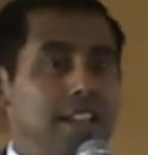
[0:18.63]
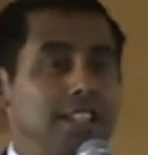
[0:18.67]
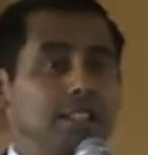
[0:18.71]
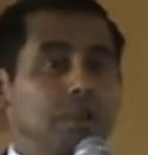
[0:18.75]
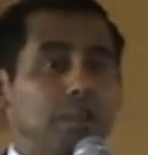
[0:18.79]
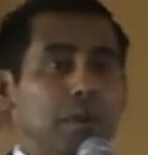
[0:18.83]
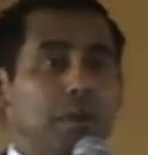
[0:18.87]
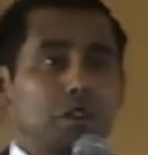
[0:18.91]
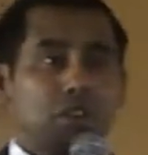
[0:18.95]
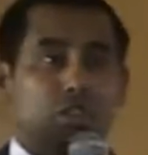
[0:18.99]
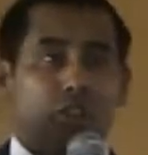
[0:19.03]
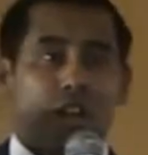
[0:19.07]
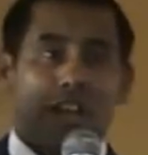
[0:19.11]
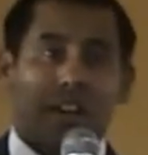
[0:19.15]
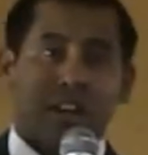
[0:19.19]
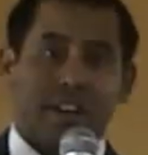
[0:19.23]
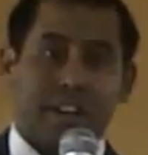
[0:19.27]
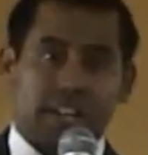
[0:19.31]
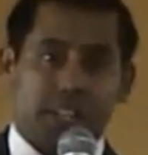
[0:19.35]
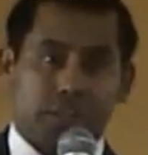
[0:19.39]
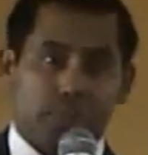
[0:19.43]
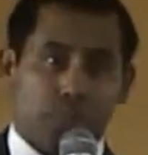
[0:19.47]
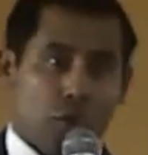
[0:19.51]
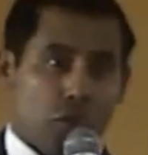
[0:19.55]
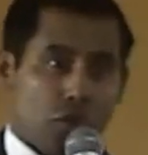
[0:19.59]
Is the patient
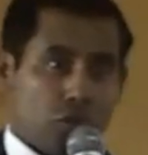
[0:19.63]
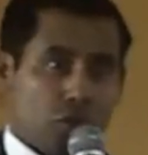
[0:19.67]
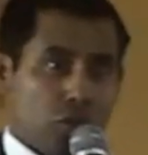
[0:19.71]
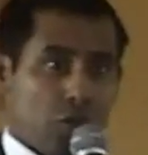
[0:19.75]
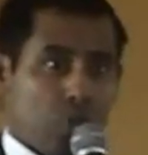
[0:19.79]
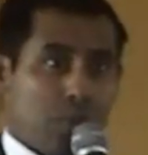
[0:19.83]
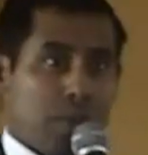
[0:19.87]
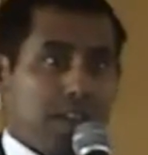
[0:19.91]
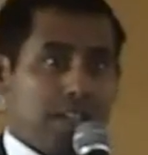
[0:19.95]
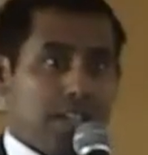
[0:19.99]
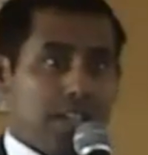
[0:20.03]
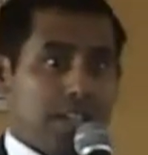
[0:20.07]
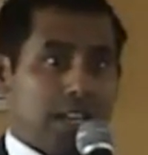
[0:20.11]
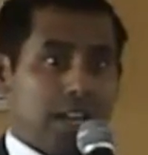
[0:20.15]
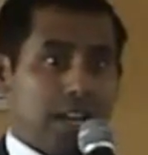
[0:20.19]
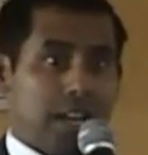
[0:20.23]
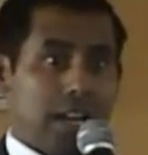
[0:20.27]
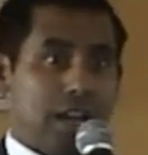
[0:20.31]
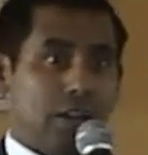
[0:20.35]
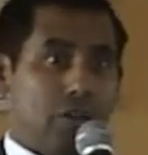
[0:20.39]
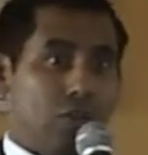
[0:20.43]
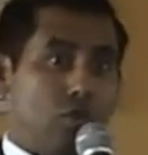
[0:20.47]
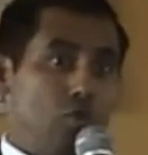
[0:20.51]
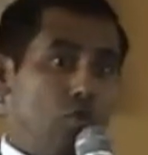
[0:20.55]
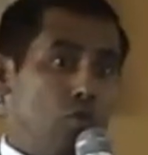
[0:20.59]
unresponsive,
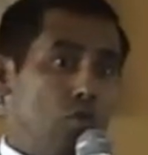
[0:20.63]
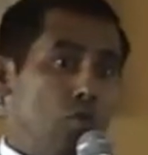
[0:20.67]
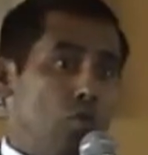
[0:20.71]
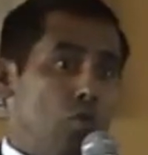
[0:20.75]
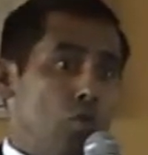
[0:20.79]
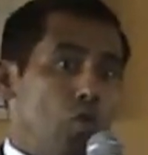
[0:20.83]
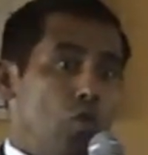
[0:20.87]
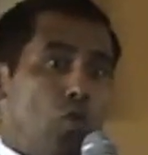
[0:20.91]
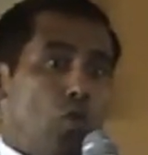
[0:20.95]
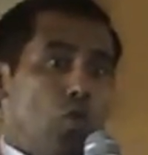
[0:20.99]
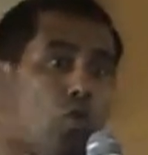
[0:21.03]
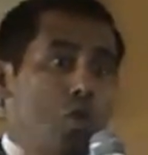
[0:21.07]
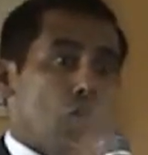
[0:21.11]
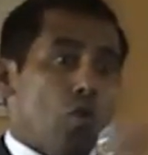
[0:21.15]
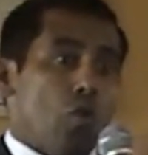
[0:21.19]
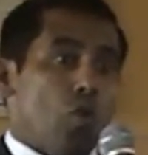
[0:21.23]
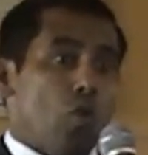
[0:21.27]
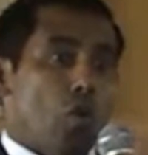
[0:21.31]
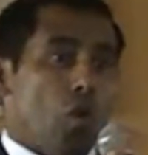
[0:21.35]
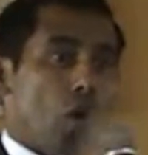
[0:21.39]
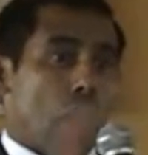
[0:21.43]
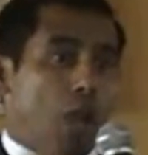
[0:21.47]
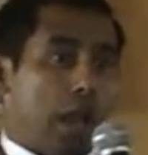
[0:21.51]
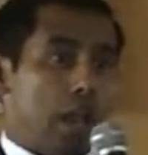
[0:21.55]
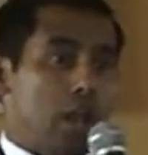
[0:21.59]
basically? And you
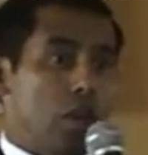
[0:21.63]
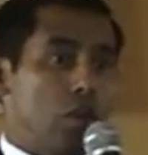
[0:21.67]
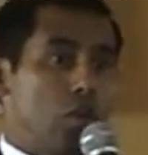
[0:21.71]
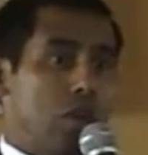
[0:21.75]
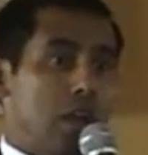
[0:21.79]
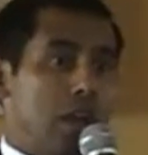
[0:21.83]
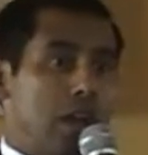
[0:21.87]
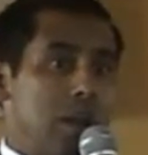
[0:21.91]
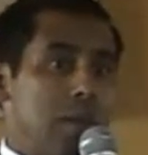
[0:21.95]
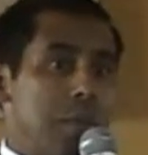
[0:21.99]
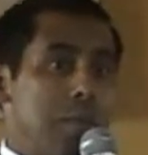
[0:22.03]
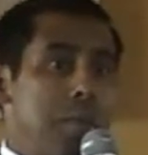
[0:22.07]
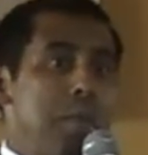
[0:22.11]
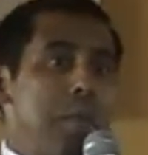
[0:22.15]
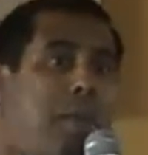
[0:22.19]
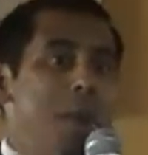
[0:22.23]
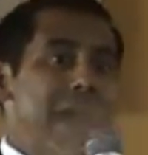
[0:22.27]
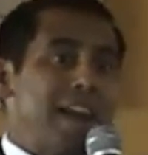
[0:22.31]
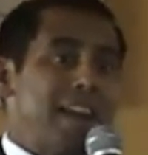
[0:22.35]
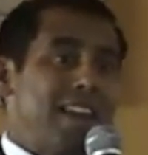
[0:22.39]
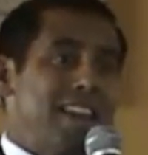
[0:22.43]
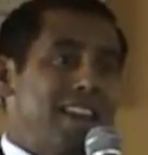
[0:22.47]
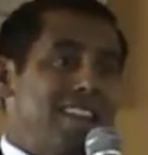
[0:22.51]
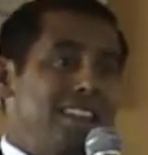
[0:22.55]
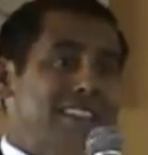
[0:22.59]
can
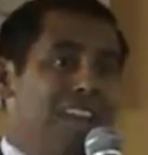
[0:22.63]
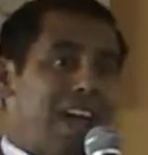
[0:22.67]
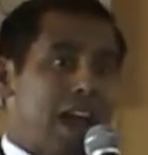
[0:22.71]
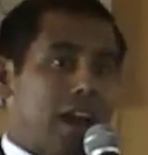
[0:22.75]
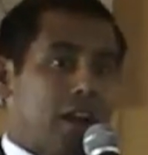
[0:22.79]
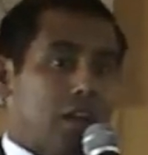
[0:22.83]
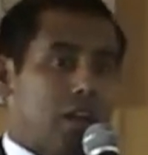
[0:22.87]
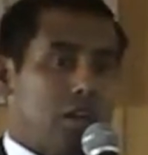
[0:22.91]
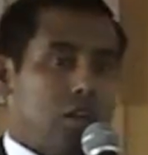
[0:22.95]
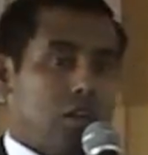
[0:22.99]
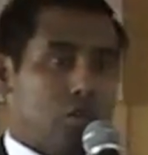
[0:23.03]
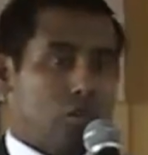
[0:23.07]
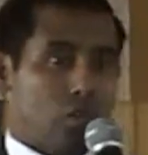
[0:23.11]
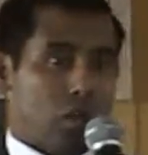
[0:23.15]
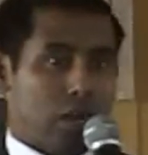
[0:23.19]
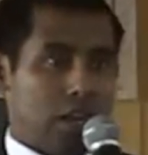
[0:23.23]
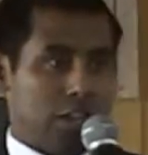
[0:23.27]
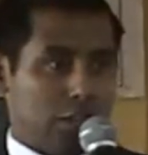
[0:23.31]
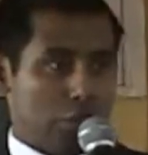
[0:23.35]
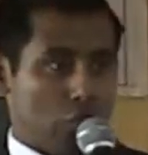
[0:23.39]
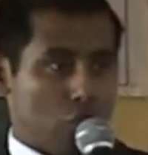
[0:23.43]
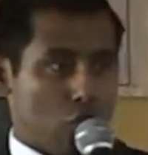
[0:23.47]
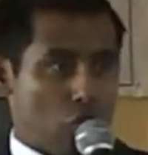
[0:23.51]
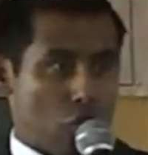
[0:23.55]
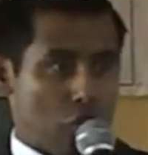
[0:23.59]
marry that into
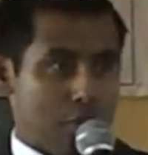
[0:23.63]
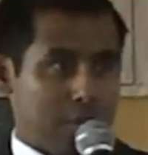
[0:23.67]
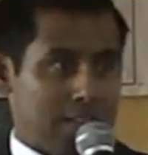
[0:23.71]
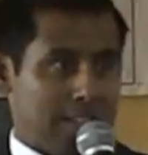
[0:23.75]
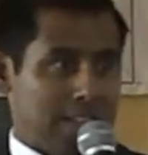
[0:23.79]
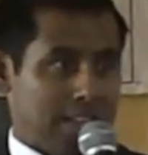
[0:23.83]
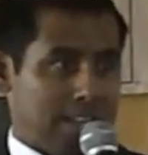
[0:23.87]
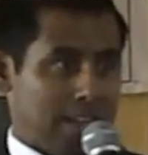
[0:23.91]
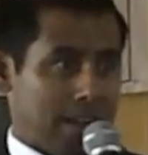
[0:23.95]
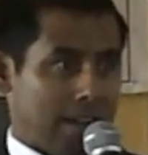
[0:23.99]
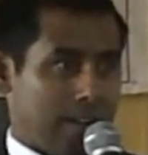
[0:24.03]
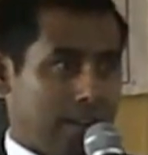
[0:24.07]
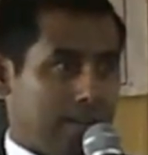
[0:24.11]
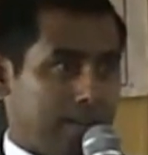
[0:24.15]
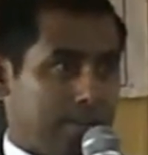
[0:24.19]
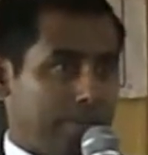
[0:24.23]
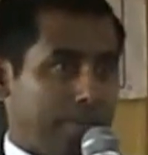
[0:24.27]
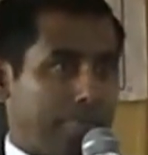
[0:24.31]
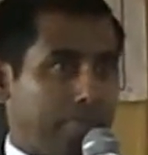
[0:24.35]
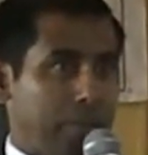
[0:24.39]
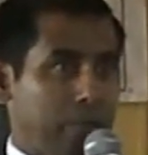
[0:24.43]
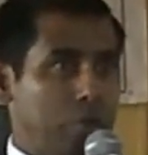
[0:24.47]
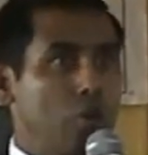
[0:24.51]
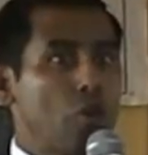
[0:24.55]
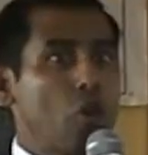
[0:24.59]
Glasgow Coma Scale.
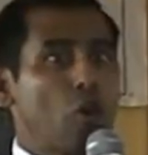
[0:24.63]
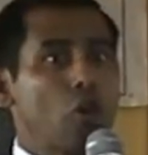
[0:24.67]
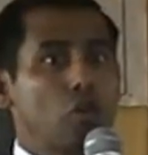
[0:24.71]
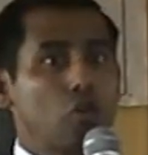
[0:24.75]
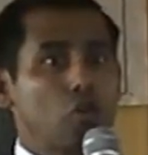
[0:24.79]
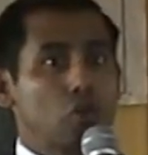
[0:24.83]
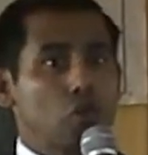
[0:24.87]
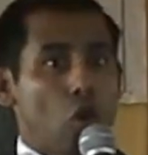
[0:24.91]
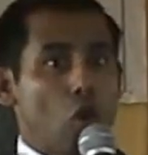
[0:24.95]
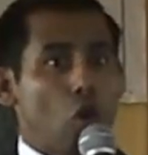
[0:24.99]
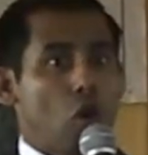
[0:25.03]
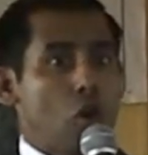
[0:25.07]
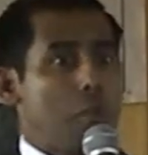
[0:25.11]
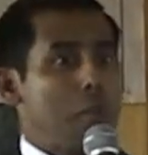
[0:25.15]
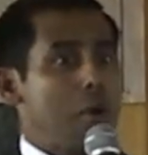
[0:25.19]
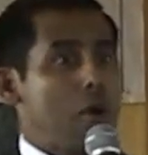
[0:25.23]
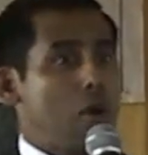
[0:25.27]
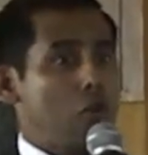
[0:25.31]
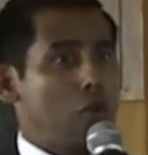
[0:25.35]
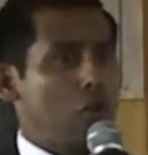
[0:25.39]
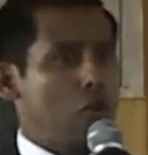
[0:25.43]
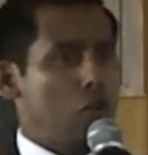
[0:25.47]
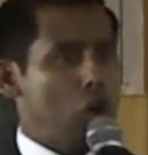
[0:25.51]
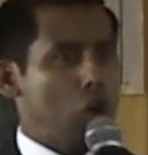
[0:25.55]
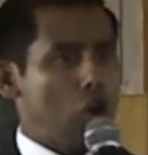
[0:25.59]
We've got to talk
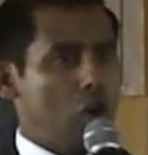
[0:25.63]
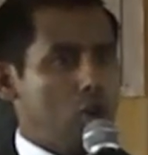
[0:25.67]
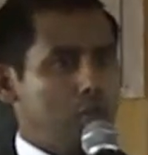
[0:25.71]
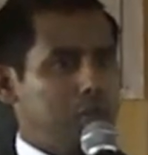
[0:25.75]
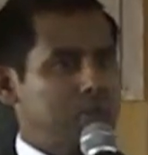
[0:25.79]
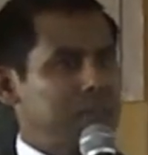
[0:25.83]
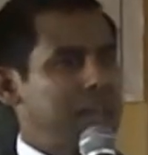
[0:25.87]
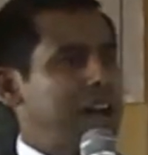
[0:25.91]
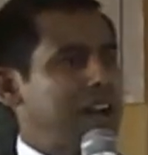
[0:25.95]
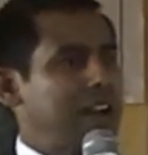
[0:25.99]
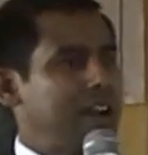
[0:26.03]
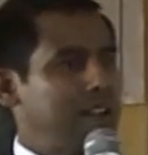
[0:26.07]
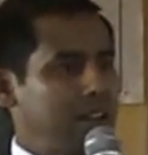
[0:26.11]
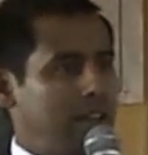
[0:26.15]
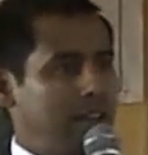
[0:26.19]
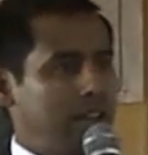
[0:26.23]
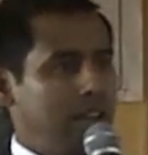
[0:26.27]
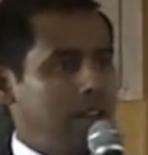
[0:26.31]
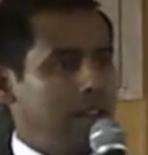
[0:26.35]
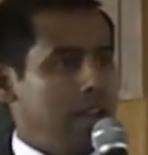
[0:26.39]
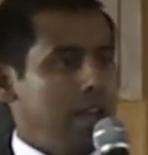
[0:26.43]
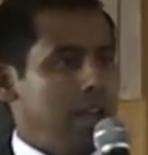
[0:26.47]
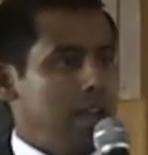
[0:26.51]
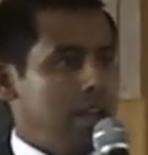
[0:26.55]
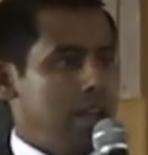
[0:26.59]
about a lot of that
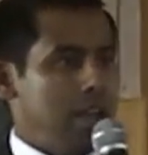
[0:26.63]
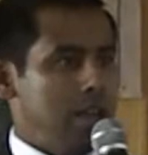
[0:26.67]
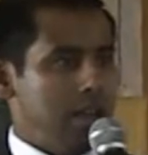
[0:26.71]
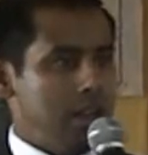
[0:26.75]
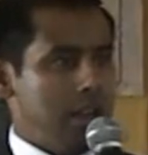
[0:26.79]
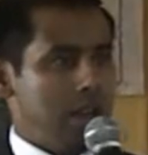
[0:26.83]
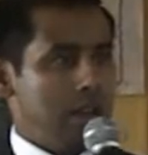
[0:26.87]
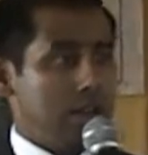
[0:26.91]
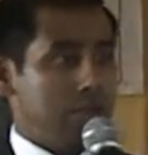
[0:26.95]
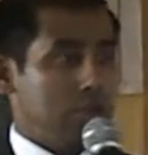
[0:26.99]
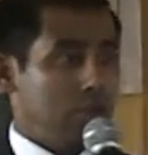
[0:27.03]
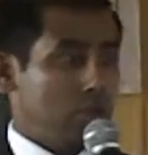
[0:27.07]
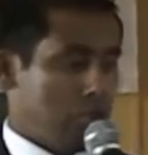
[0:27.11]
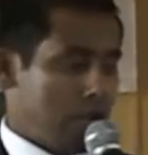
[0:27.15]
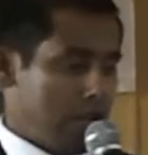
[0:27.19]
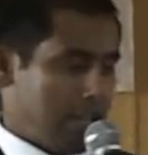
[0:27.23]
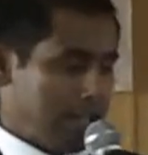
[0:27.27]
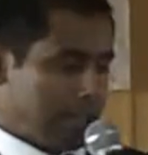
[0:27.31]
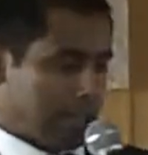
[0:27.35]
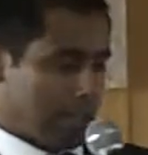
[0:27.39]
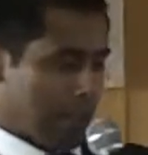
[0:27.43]
in 2 days,